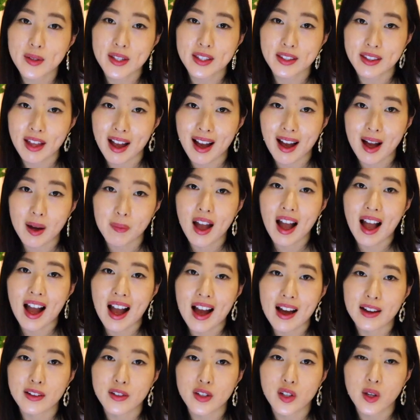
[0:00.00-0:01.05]
using the app
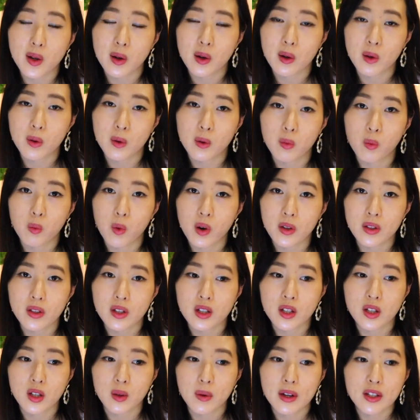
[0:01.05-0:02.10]
and you want
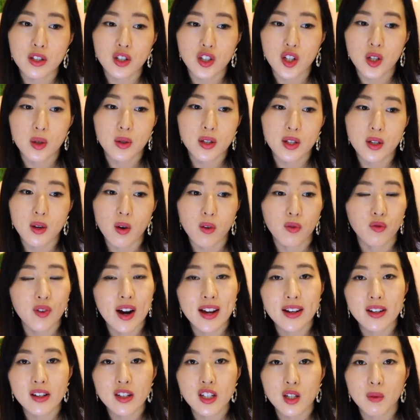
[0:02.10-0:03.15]
to introduce your
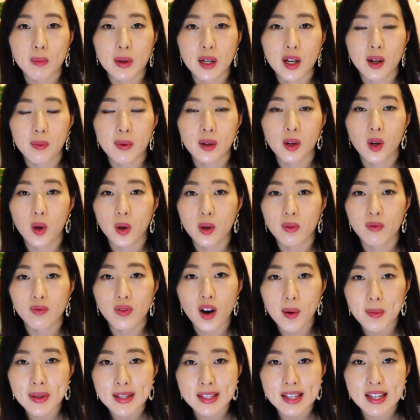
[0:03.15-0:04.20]
friend to become a Locum
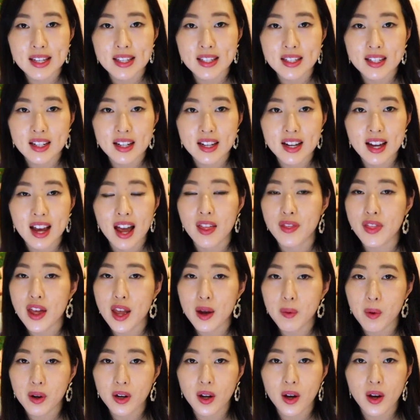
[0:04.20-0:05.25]
pharmacist and
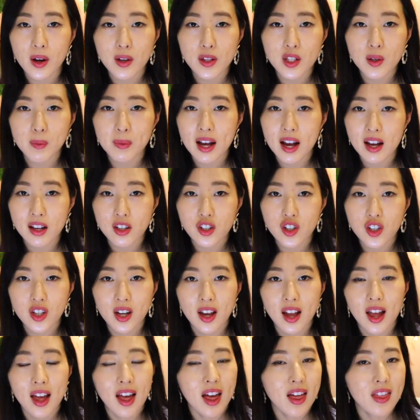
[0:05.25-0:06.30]
they want to earn some cash,
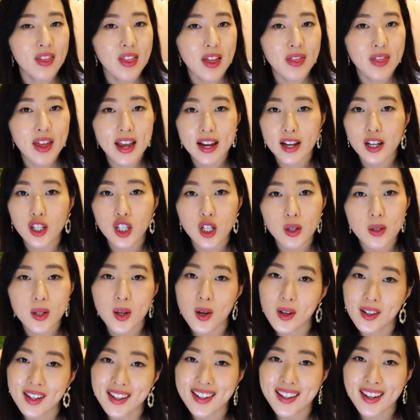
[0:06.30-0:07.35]
then they can use
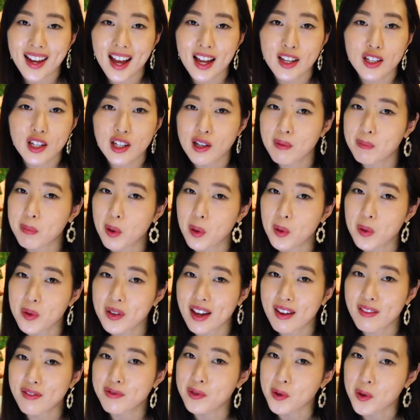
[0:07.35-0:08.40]
your link and you can both
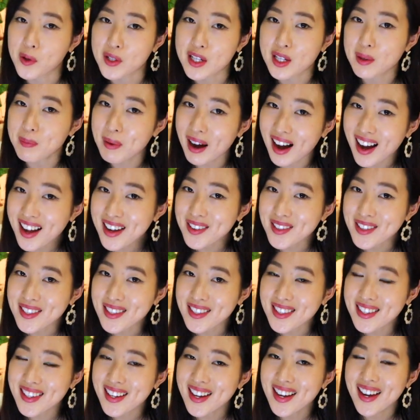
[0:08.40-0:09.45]
get
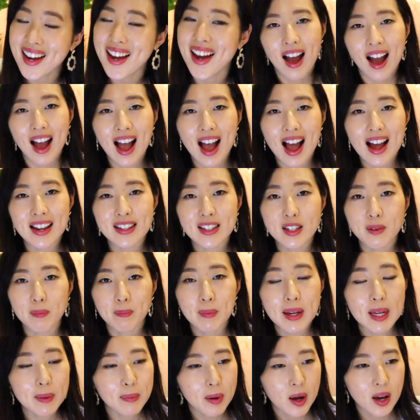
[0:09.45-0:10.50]
£40. And
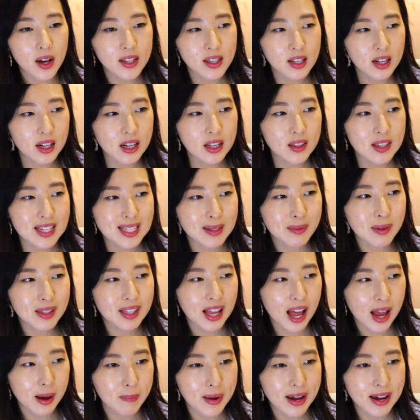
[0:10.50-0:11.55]
me personally, this month
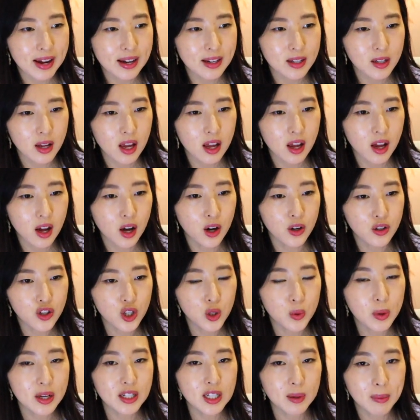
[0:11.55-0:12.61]
I made
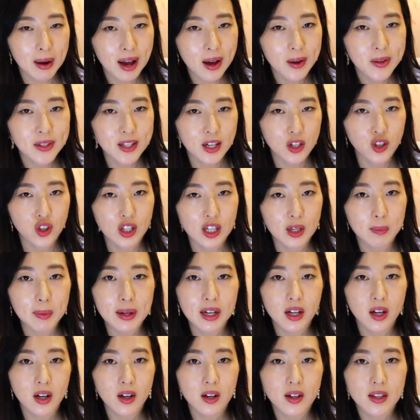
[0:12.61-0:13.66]
£120 actually,
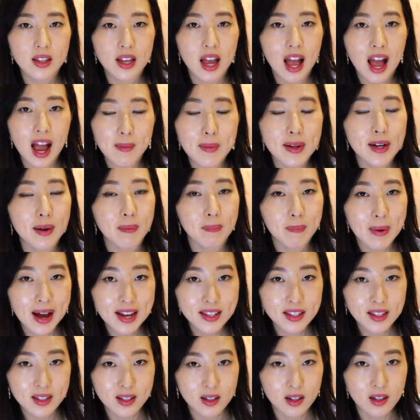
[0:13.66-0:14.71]
because I'm an
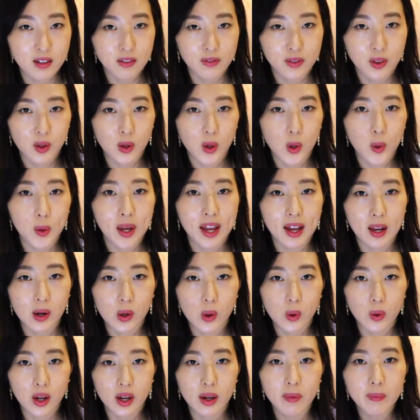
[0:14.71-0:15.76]
ambassador for Locate
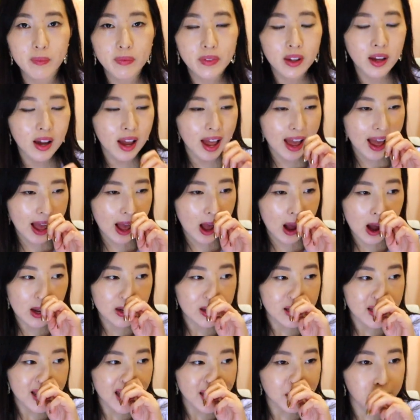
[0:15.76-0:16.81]
Locum.
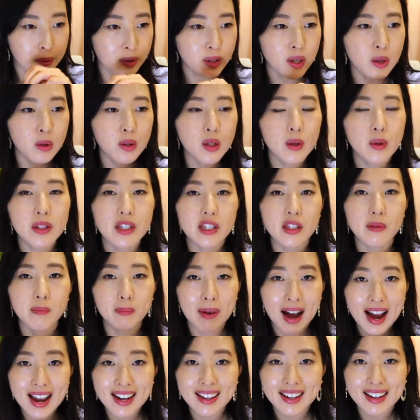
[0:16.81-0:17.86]
And anyone who uses
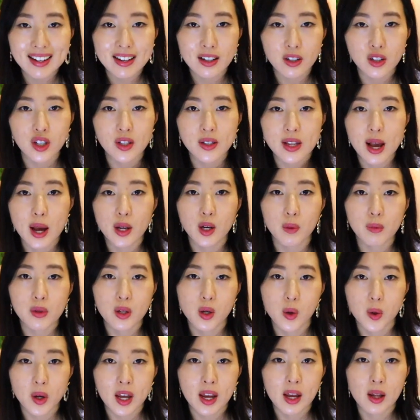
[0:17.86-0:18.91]
my link to sign up to
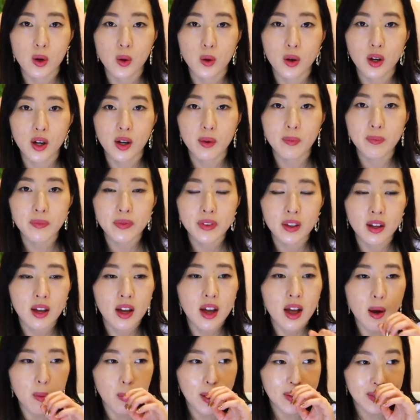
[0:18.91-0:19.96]
Locate Locum,
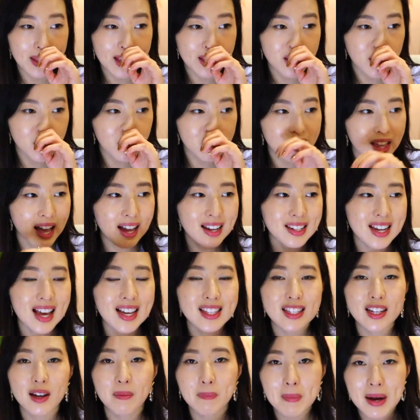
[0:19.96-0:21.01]
when they do that
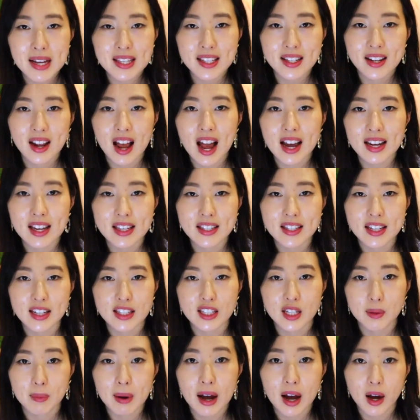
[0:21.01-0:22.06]
as an ambassador, I get
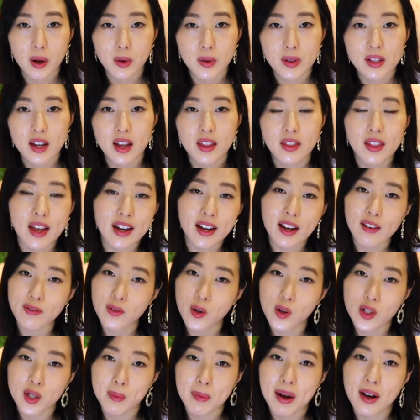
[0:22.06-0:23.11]
£60 and they get
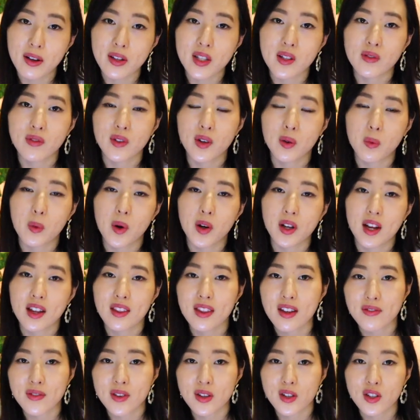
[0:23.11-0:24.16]
£40 for working
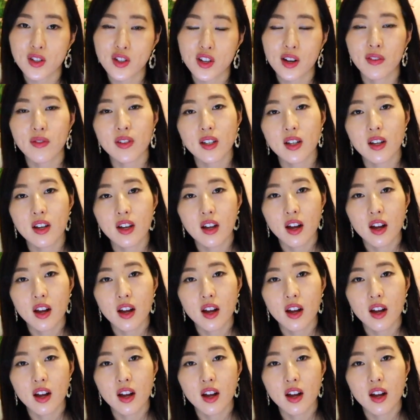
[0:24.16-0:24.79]
their first shift.